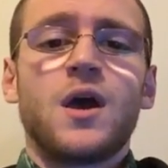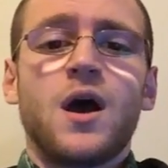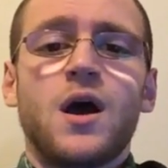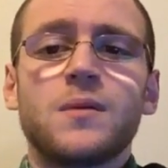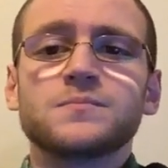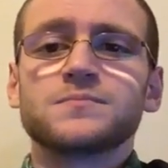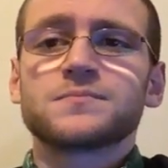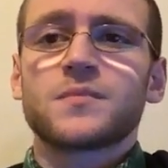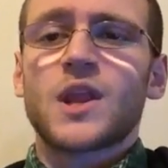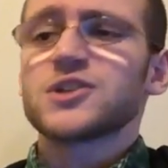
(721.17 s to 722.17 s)

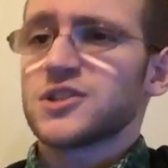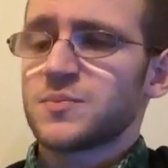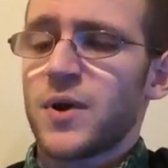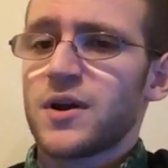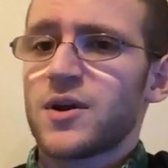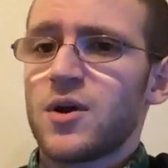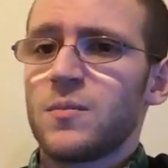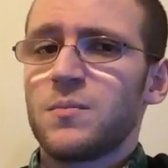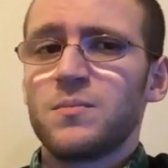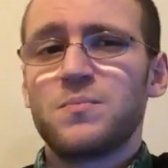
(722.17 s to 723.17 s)
So
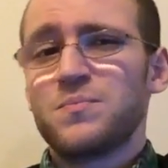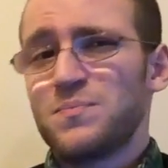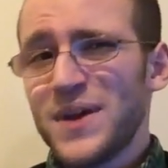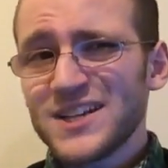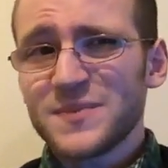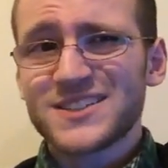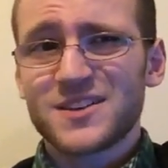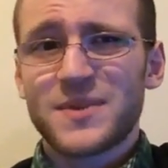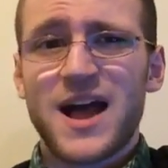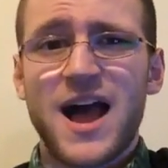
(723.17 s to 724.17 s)
Spyderco, Benchmade is a
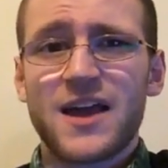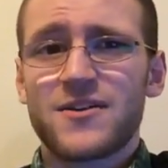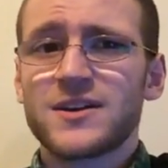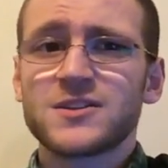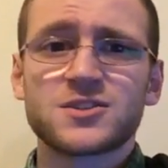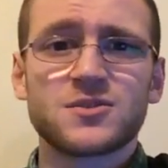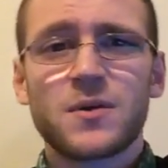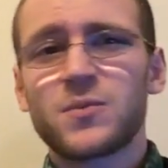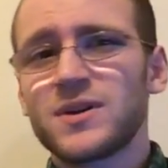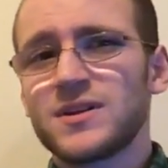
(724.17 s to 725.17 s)
little bit higher end, so
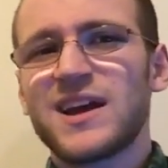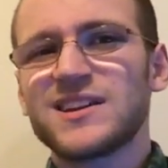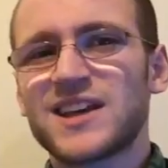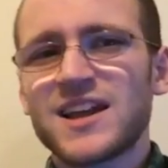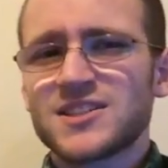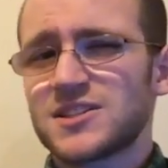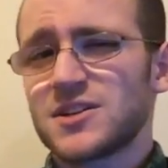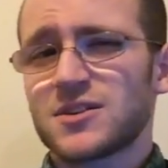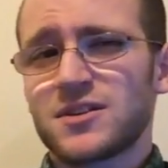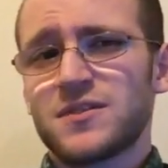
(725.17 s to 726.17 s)
I'd kind of
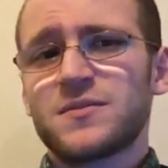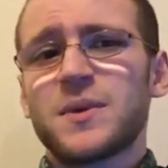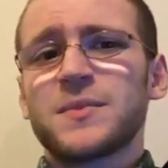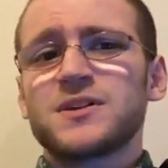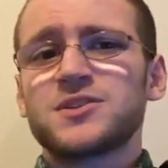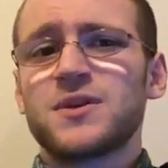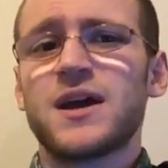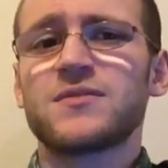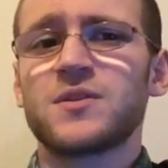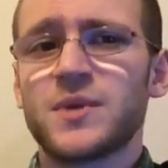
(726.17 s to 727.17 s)
steer clear from them unless you
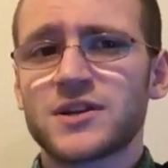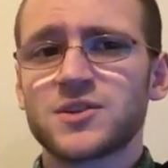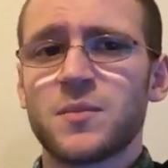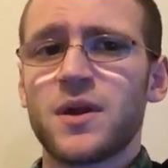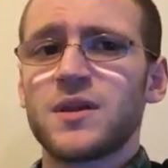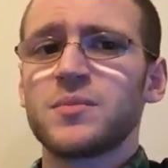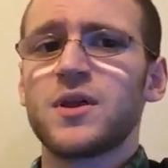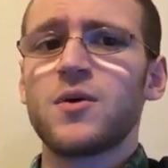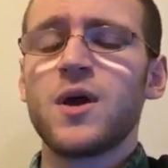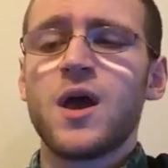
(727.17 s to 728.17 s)
have a little bit extra money to
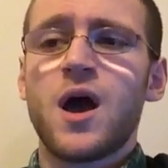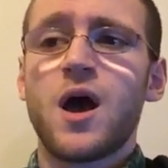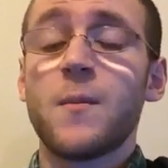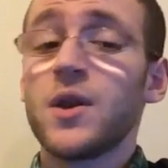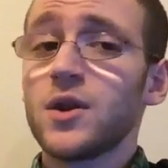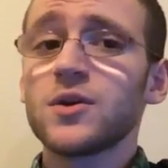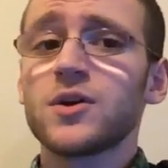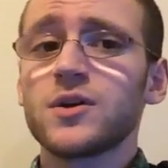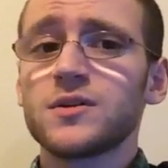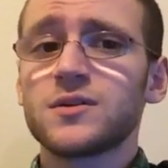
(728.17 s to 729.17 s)
blow. Another
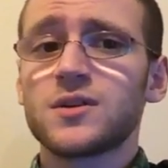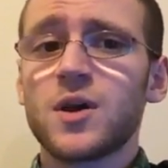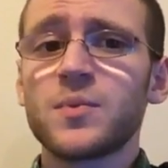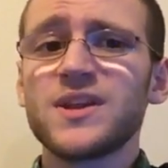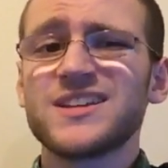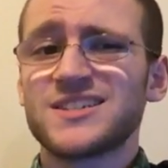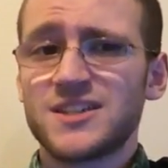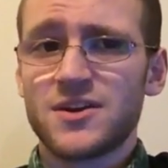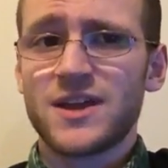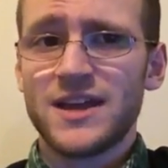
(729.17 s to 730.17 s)
good company is
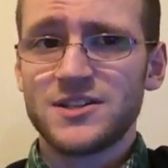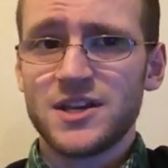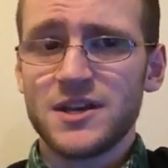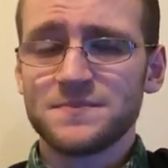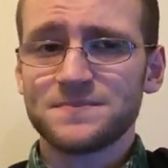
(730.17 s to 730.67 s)
CRKT.